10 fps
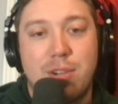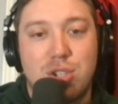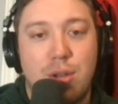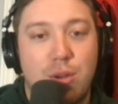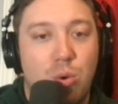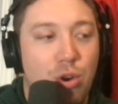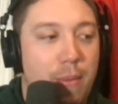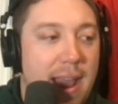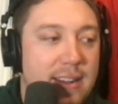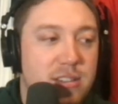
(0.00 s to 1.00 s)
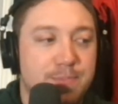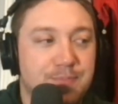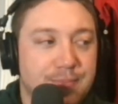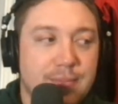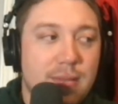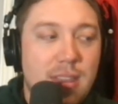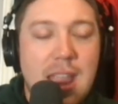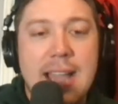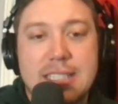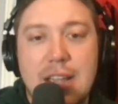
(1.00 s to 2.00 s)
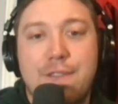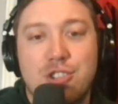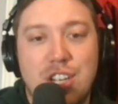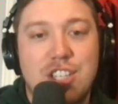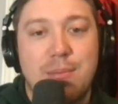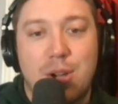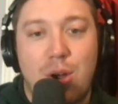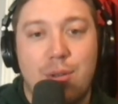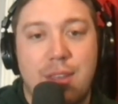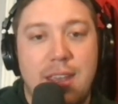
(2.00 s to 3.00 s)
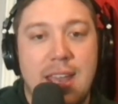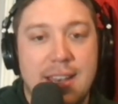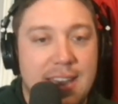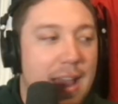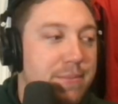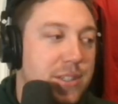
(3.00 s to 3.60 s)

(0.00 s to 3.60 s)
much all the quarterbacks except for JJ McCarthy in depth.